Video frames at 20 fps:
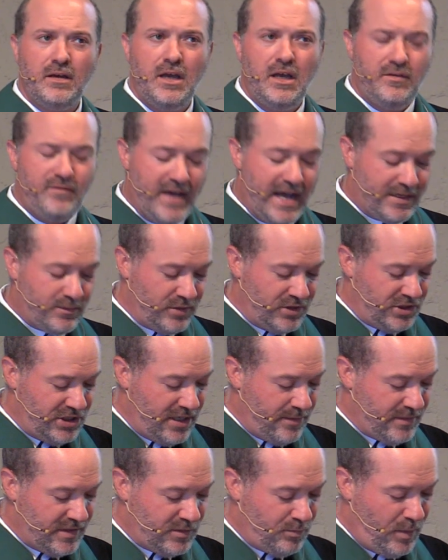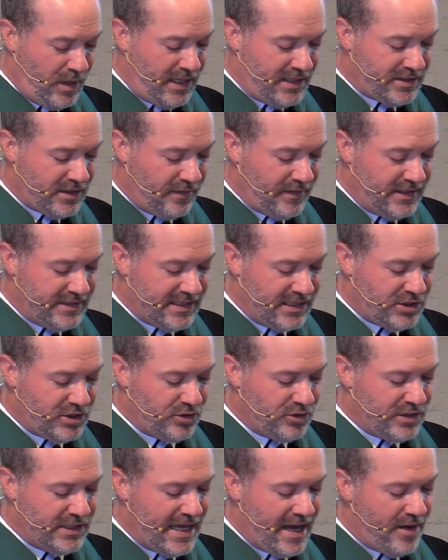In fact, when Jim speaks on these
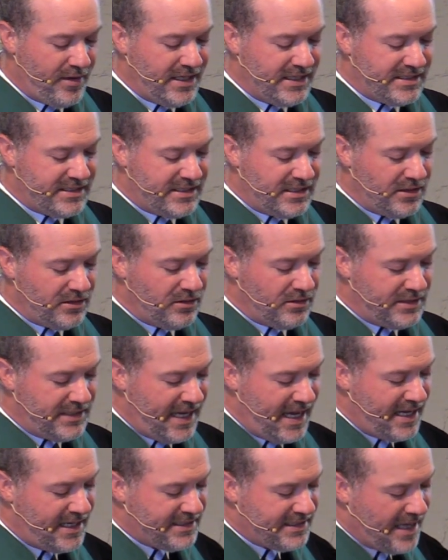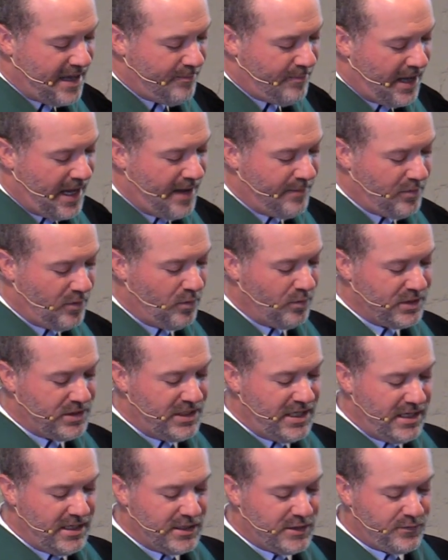issues now, he still takes that Bible,
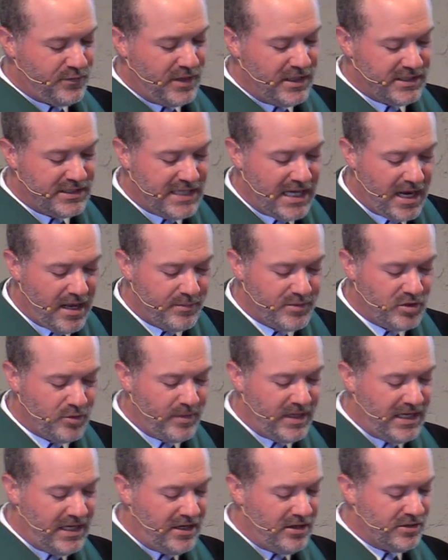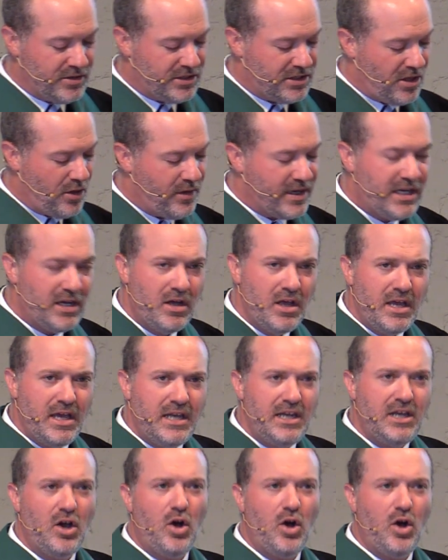which he and his friends cut up so many years ago, and he